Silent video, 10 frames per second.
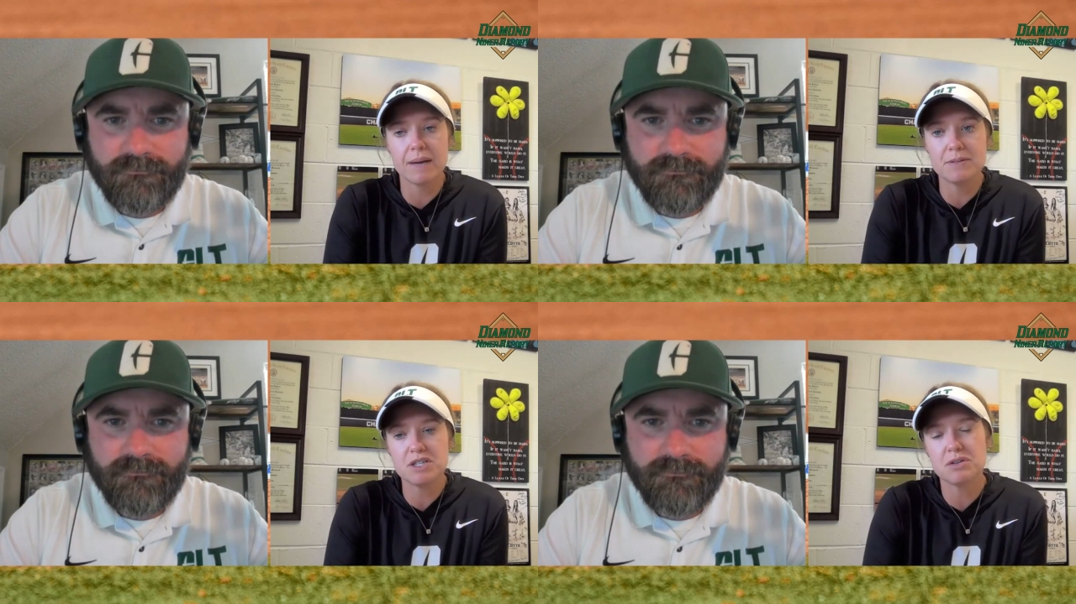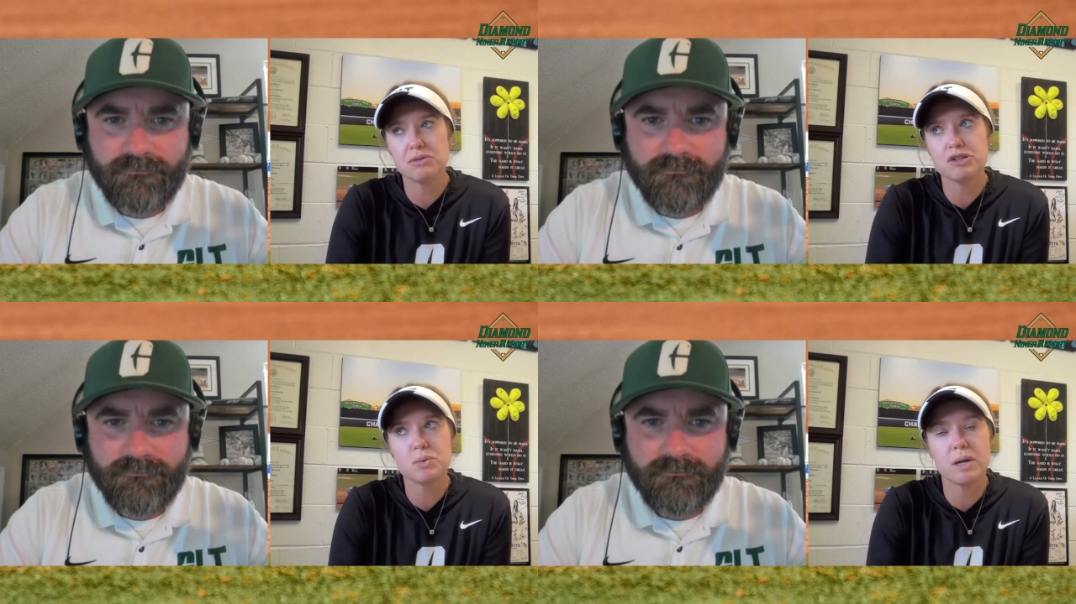Speaker 1: Um, and she
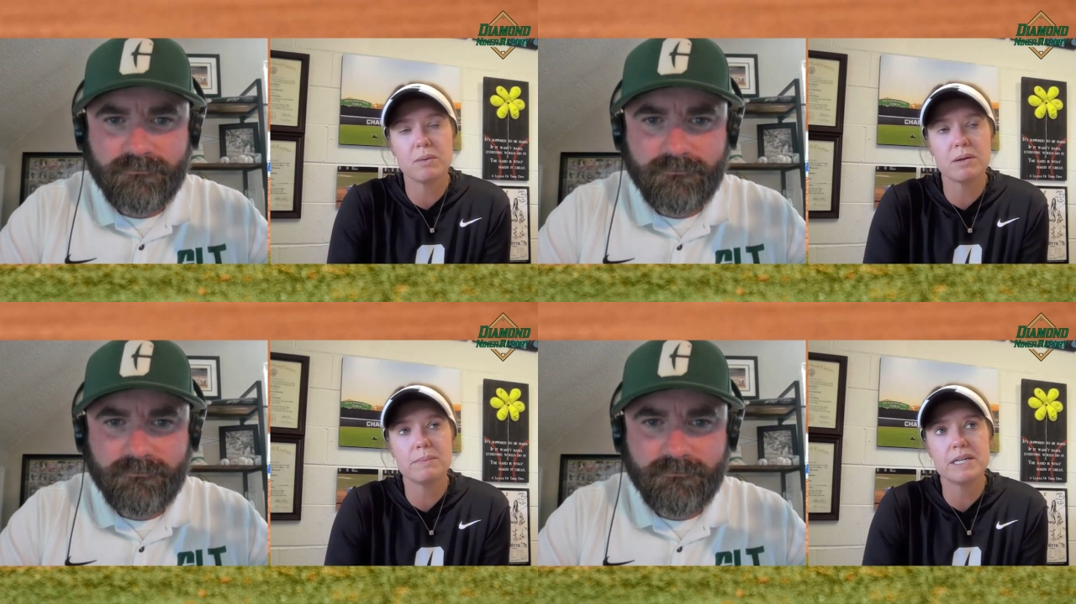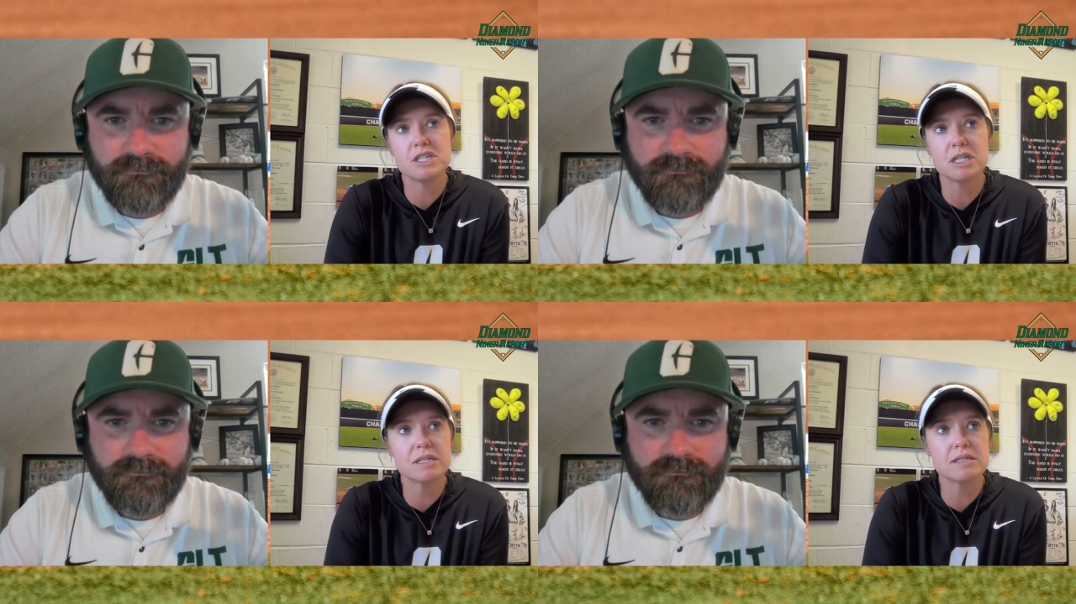threw 21
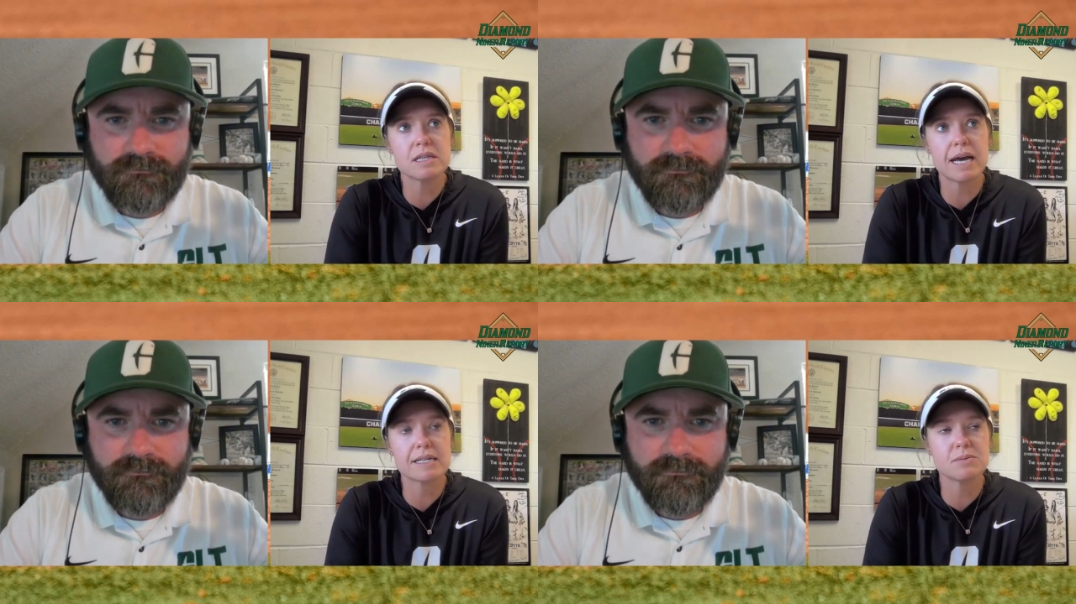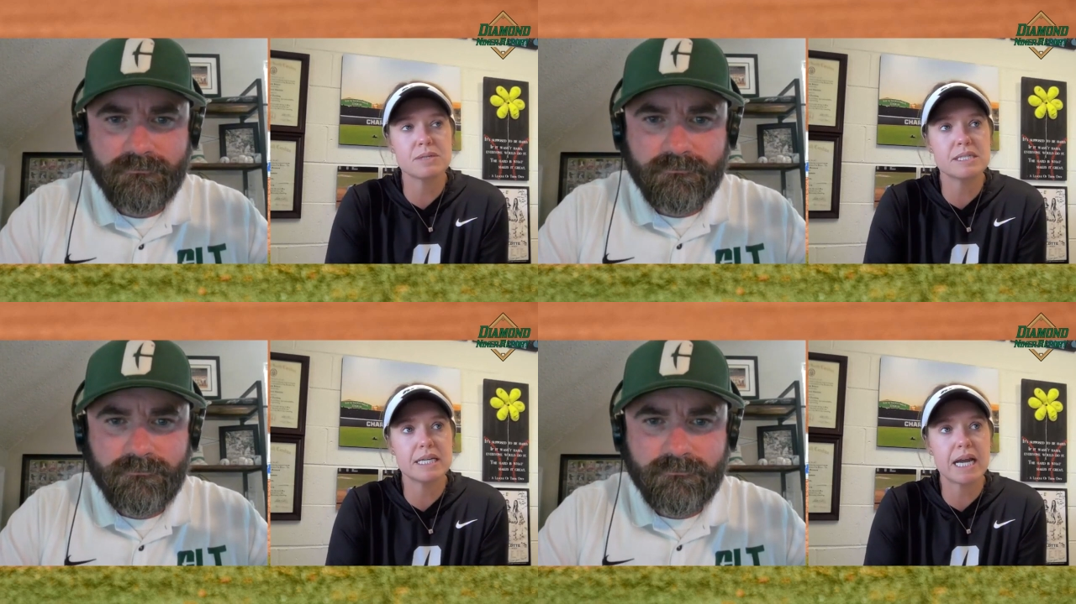pitches last
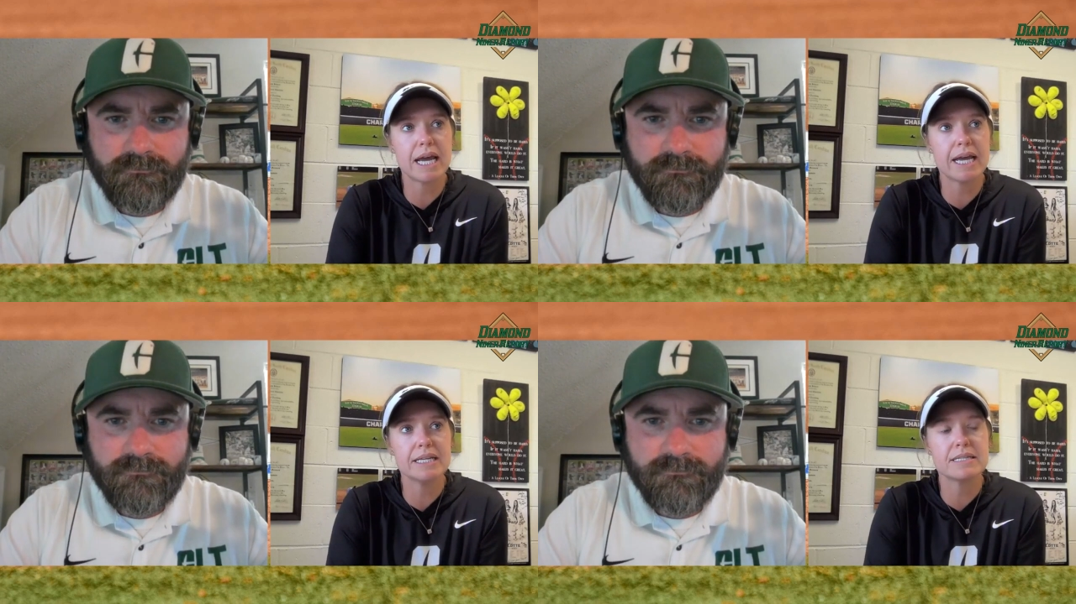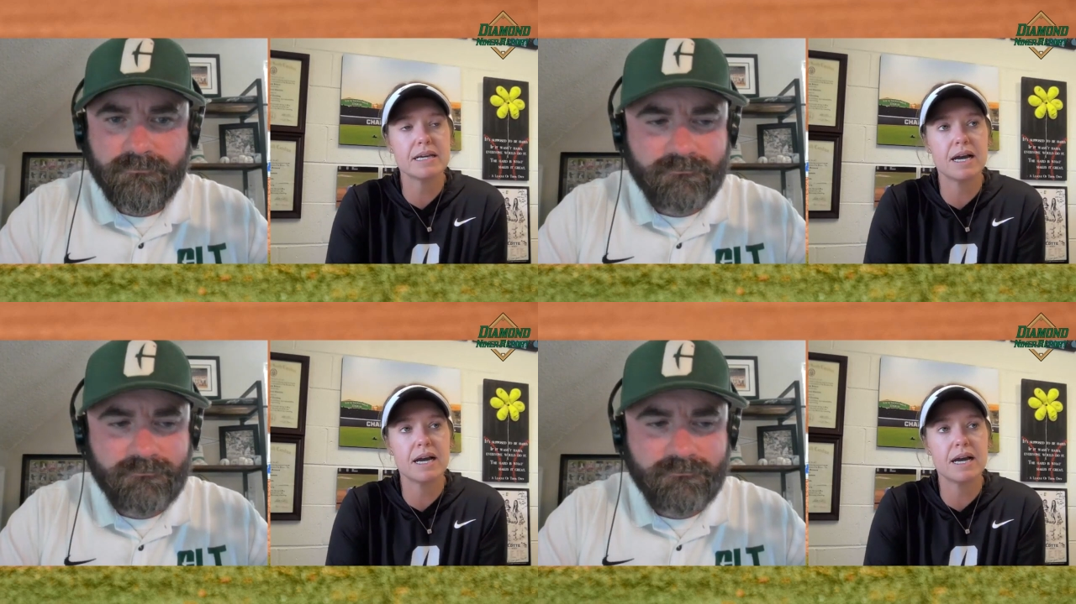Wednesday night.